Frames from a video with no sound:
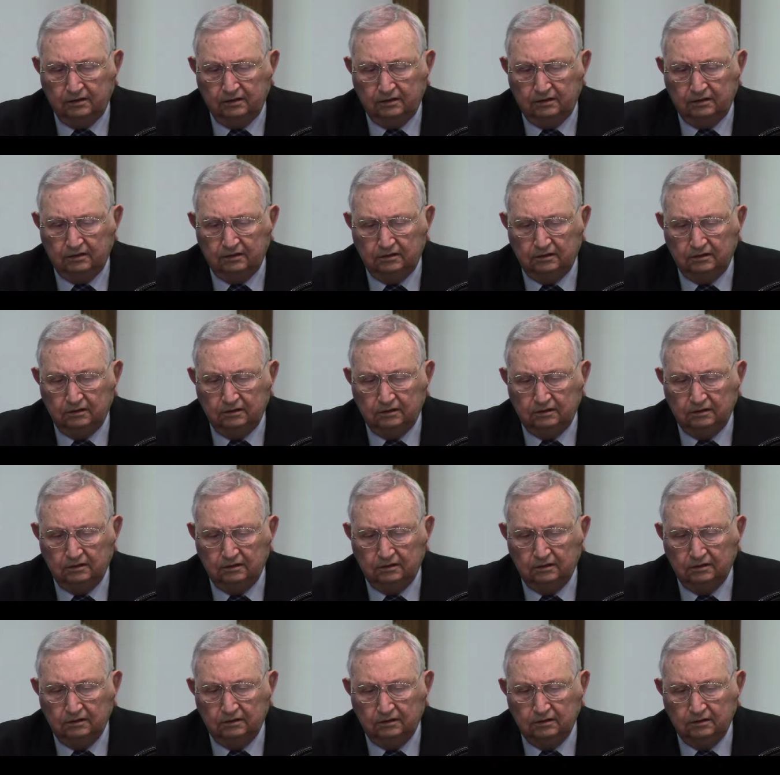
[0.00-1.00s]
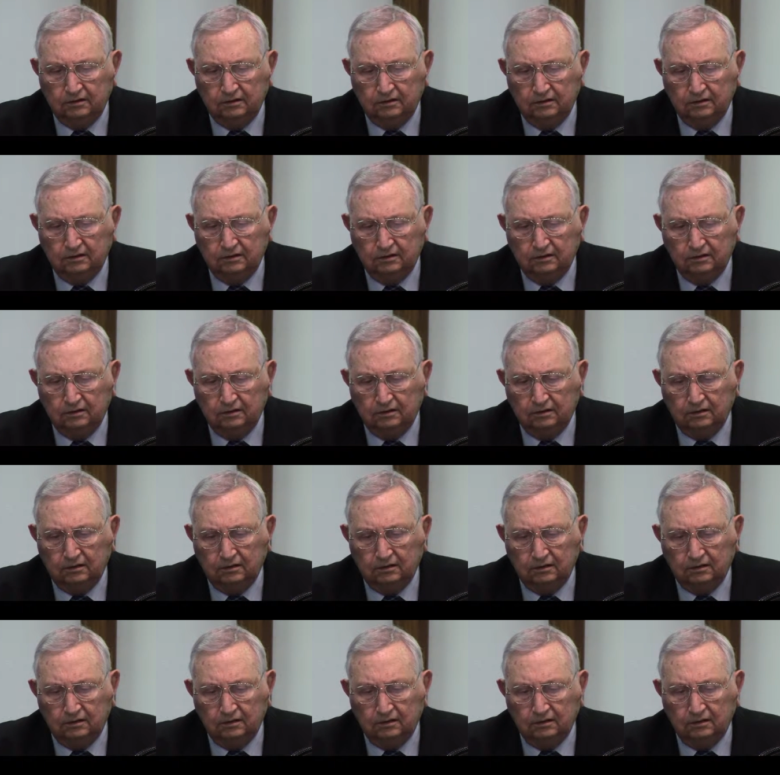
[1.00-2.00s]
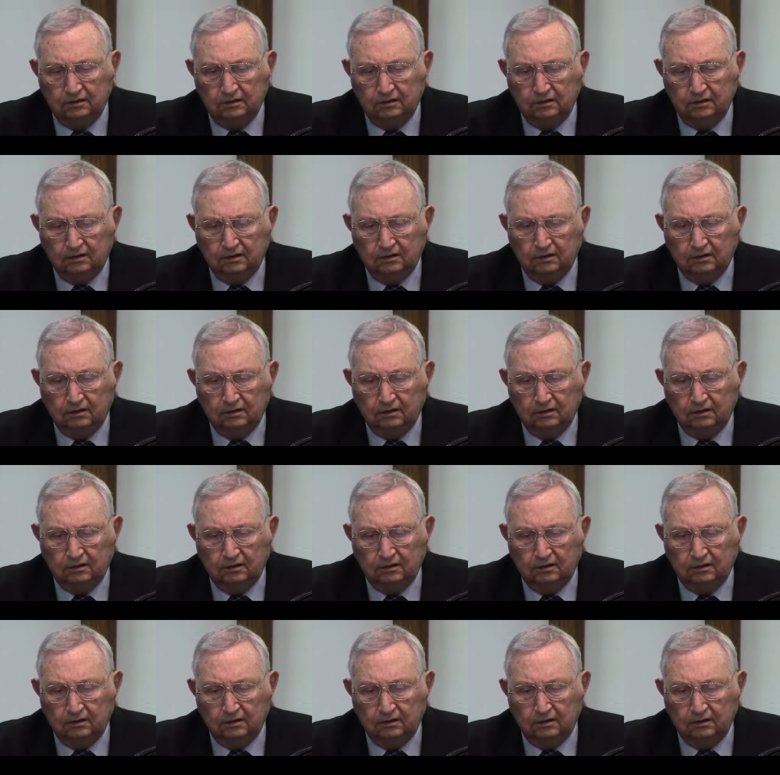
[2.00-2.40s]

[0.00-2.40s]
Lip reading: No one is speaking in this clip.